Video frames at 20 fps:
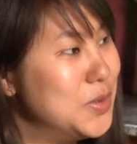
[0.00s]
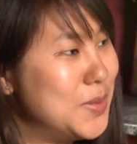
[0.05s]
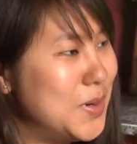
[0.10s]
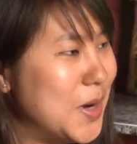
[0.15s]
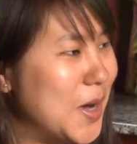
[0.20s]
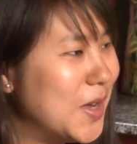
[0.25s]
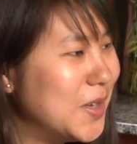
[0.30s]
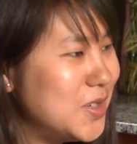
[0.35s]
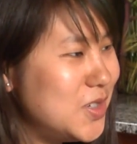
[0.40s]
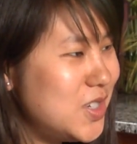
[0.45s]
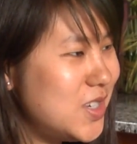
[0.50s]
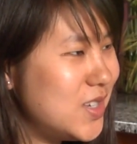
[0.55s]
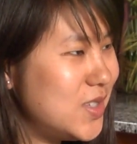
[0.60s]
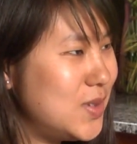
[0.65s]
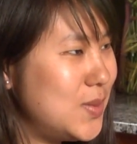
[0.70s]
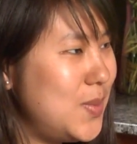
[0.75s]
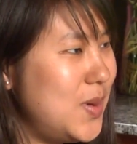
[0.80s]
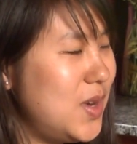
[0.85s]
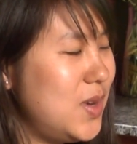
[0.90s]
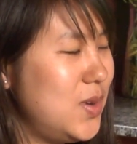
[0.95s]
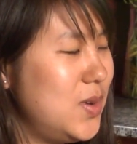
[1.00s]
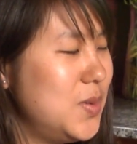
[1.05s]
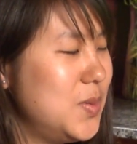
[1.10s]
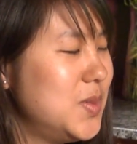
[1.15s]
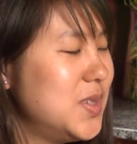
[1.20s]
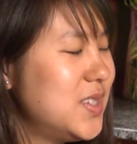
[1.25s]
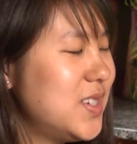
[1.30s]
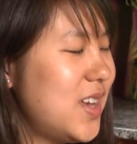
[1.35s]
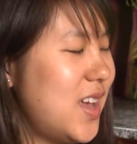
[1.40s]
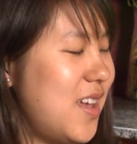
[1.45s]
terminology that's being
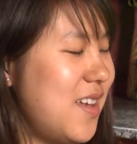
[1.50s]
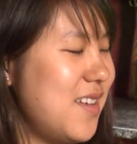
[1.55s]
used.